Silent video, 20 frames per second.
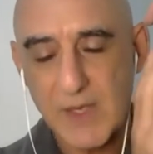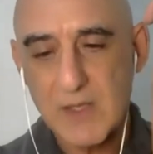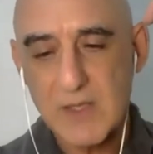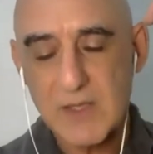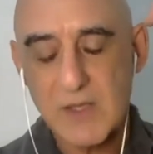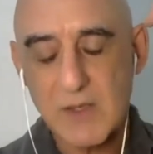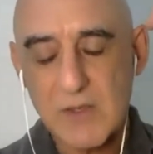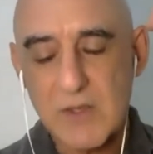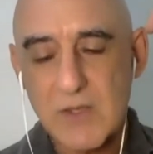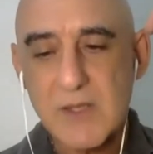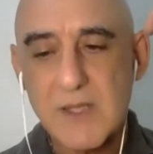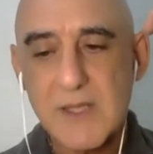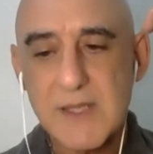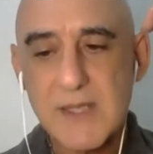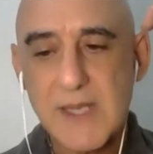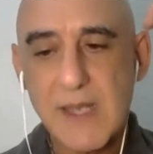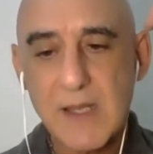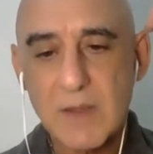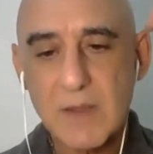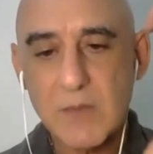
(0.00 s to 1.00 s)
So you can
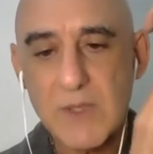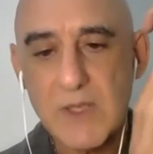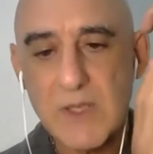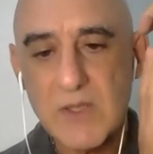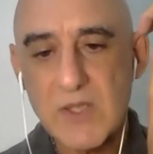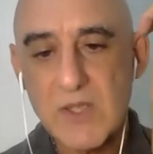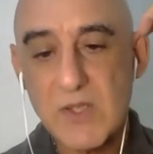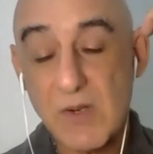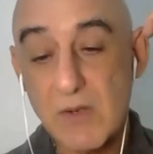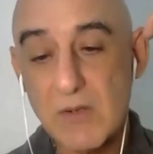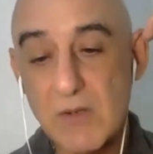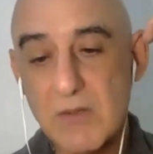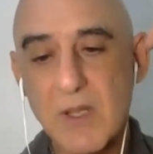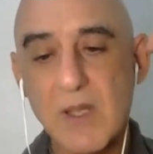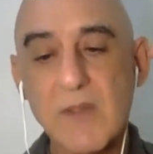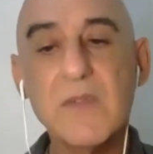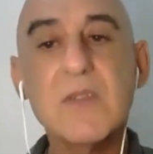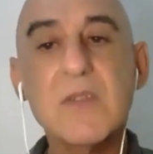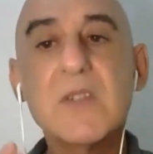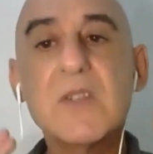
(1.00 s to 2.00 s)
tell when you stroke,
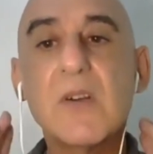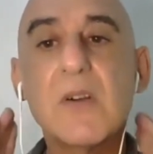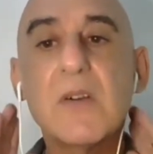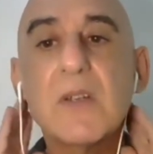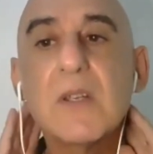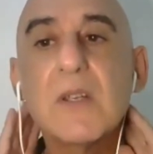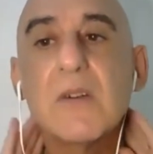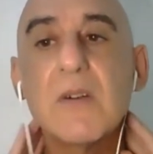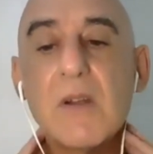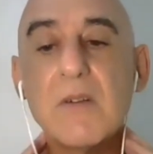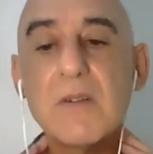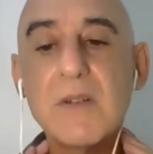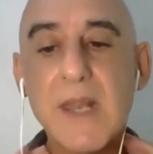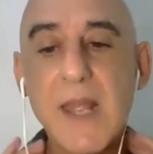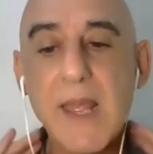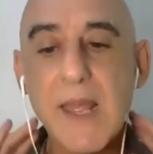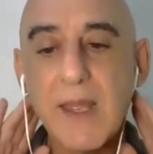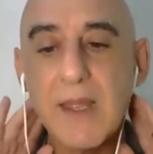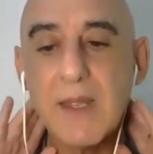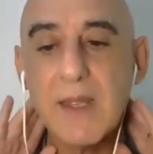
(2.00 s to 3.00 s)
if you stroke your own
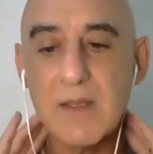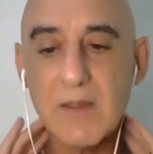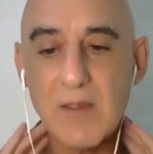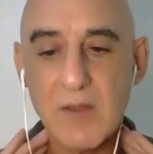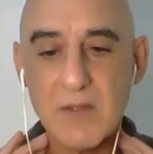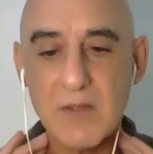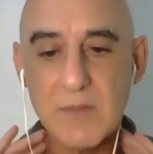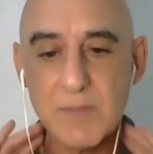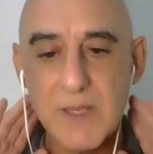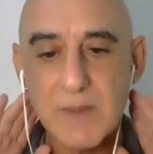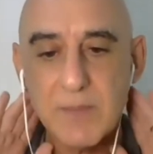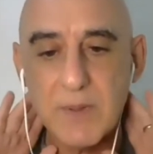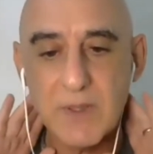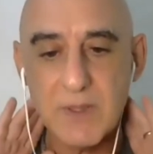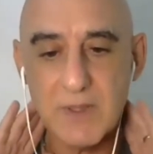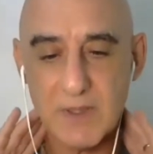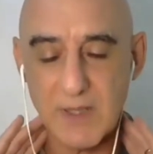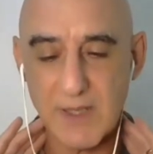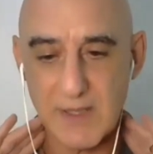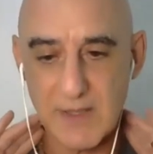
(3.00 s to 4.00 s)
neck, those
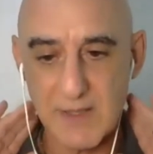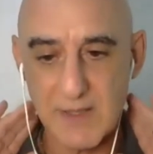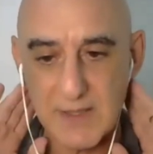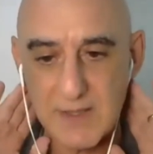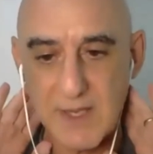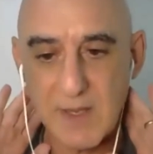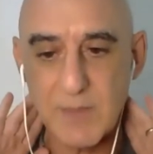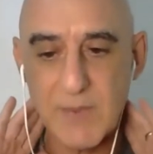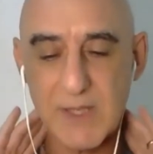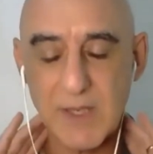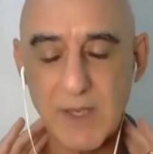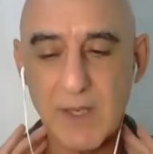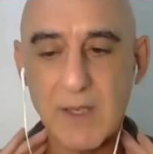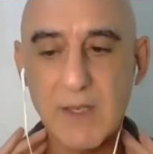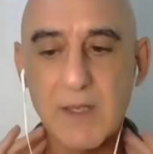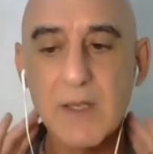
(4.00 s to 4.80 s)
people in this seminar,